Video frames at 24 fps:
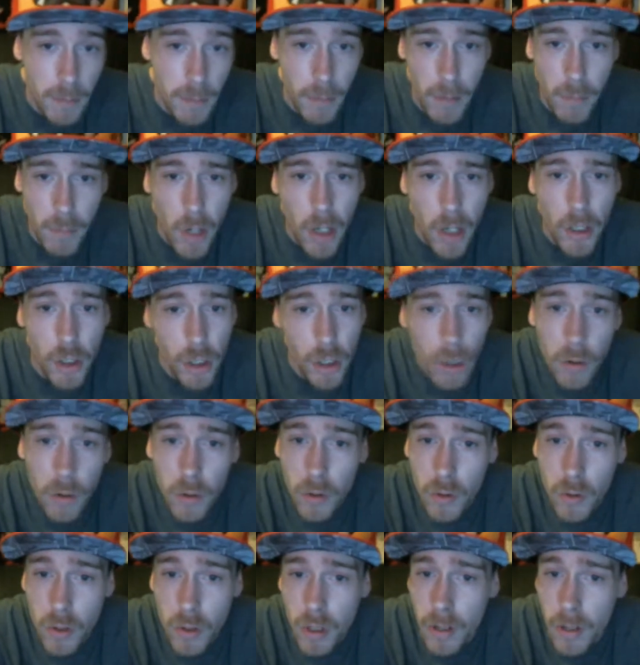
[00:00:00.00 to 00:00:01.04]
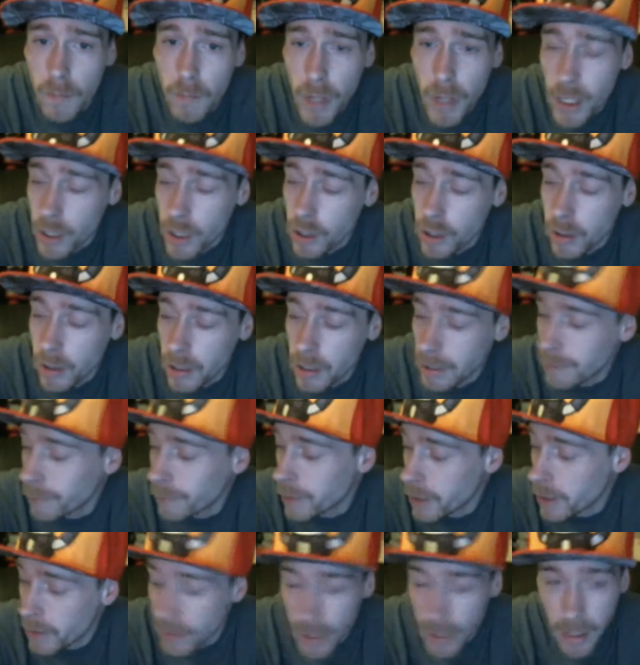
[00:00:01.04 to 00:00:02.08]
I'm gonna show you some Bioshock
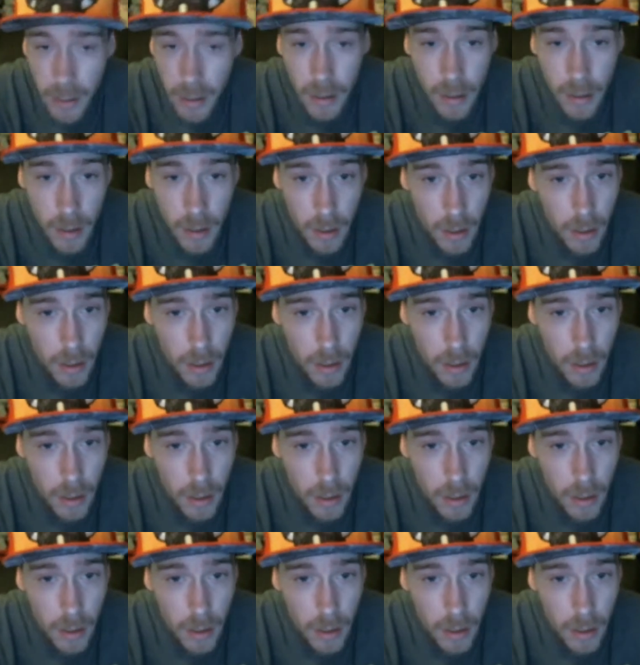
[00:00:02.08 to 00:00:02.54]
Infinite things.